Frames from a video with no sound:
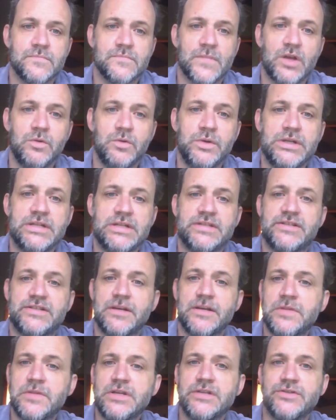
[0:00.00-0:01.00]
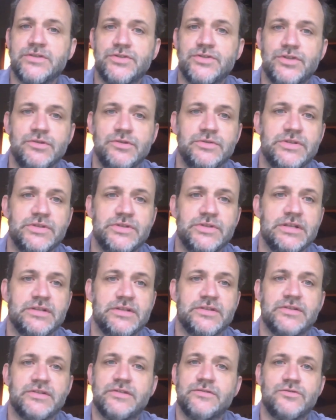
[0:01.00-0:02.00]
when it's something as juicy
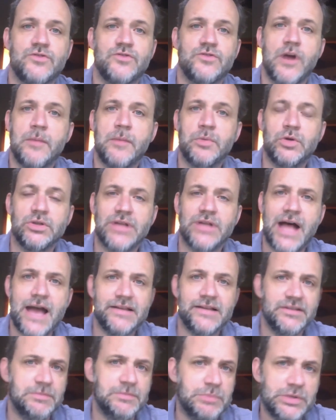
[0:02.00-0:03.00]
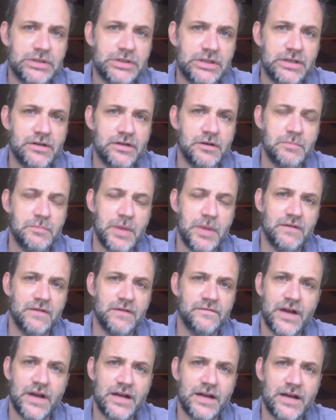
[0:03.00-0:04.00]
as tropical island billionaire
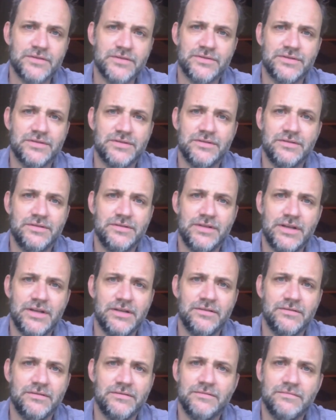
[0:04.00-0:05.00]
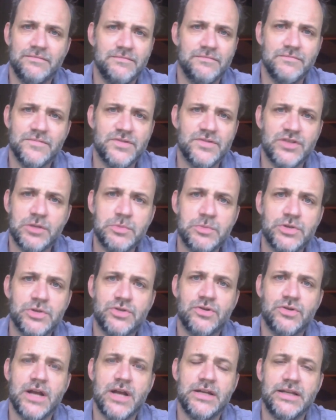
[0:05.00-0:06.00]
pedophiles and someone
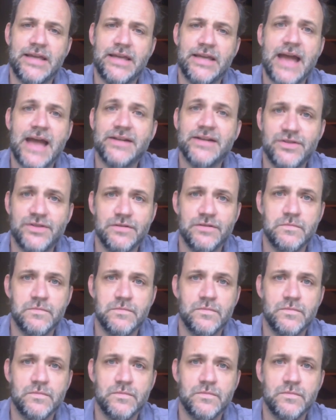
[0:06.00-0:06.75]
trying to catch them.